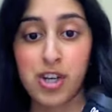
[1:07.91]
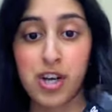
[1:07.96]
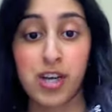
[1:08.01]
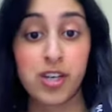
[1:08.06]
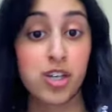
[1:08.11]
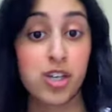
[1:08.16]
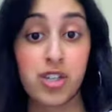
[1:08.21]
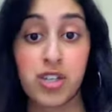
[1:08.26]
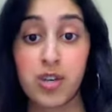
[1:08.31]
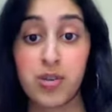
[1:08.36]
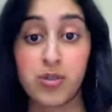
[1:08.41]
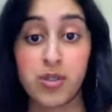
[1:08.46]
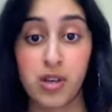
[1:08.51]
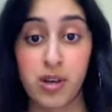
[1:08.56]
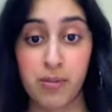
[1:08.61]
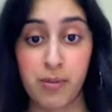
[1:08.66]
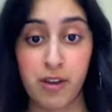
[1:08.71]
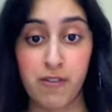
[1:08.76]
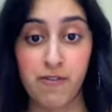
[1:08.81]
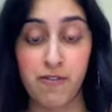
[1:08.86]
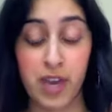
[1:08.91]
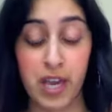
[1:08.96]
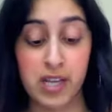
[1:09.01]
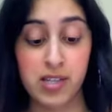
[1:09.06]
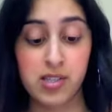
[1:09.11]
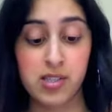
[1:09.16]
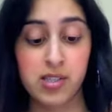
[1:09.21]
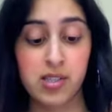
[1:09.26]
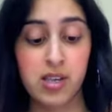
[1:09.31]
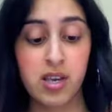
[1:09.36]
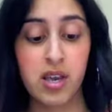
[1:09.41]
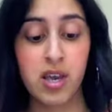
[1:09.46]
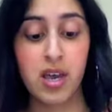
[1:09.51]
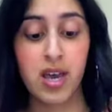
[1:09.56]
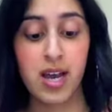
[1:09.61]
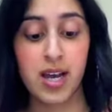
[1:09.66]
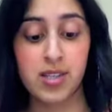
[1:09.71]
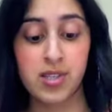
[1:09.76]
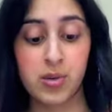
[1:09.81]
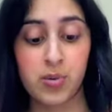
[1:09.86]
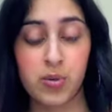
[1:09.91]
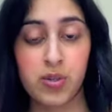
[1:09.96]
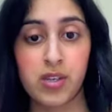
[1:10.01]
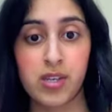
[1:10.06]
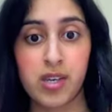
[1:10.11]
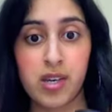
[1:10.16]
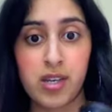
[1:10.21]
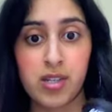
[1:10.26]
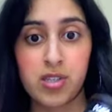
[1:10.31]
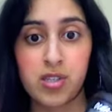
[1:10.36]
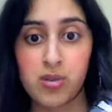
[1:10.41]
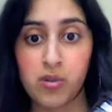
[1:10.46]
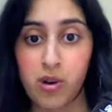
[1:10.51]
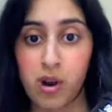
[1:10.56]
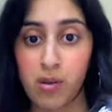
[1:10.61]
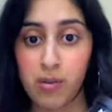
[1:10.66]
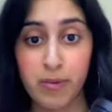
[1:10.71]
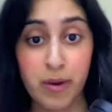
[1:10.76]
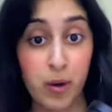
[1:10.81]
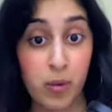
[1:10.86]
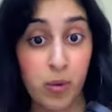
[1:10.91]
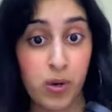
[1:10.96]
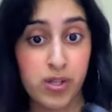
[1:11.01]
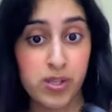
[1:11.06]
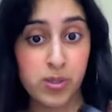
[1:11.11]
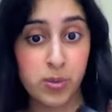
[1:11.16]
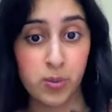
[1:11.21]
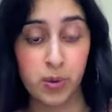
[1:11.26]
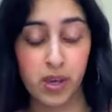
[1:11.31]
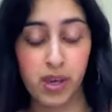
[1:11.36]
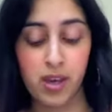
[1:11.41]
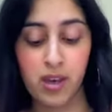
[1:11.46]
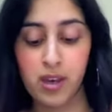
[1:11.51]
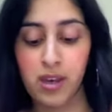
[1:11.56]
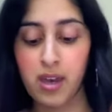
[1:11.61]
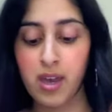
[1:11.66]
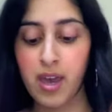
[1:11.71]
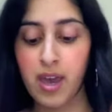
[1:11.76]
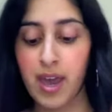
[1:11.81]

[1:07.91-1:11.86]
I just use it on my face as a really nice scrub about once a week.